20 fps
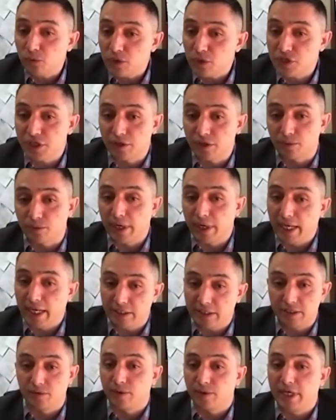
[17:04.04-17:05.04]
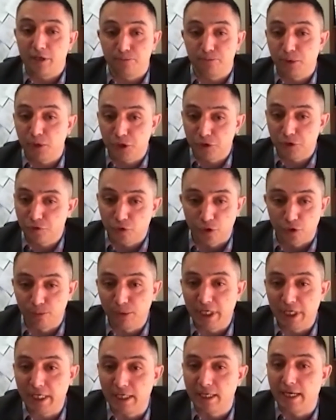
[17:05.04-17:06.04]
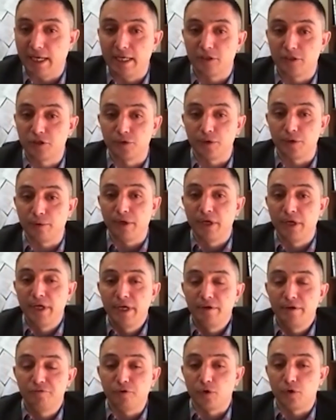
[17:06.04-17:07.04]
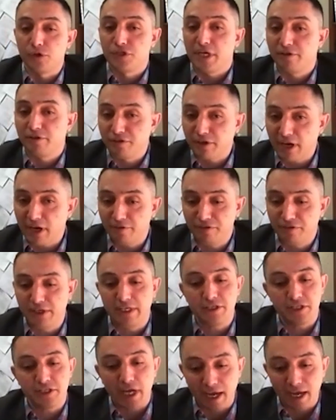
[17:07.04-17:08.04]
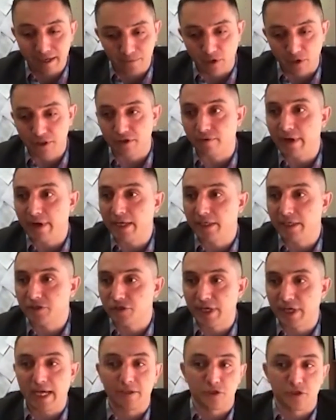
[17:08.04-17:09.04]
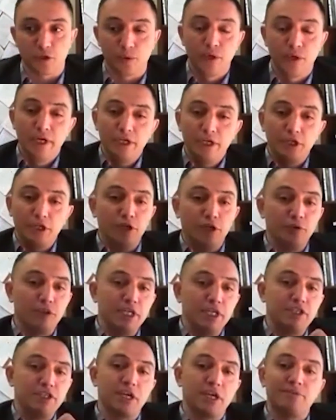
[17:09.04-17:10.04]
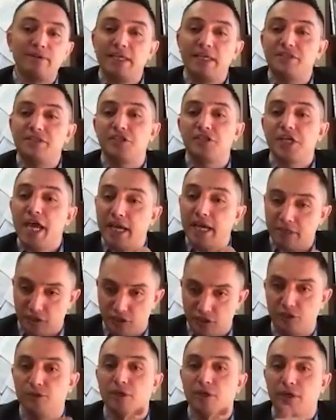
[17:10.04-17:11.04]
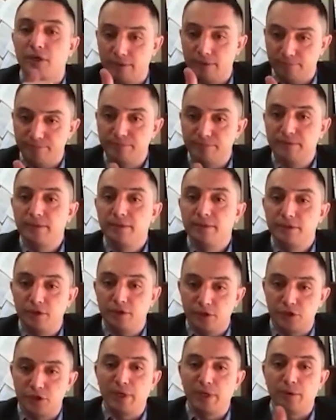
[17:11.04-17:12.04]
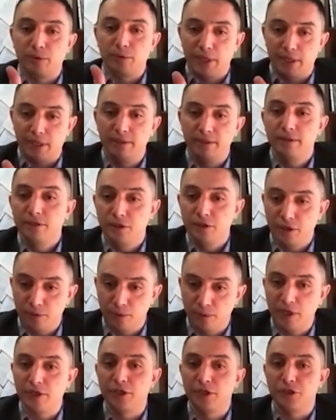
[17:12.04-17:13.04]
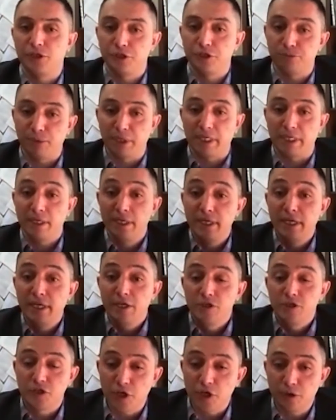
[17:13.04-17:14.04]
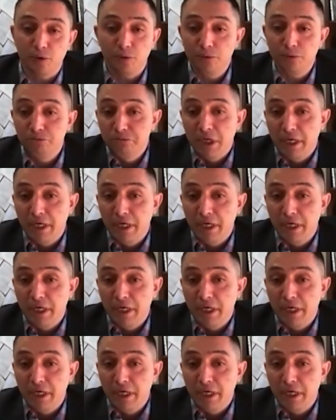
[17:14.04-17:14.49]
was a great push for me, like for self-confidence. I am on the right track. So, you know, these come as checks. You're doing well. You're where you should be. So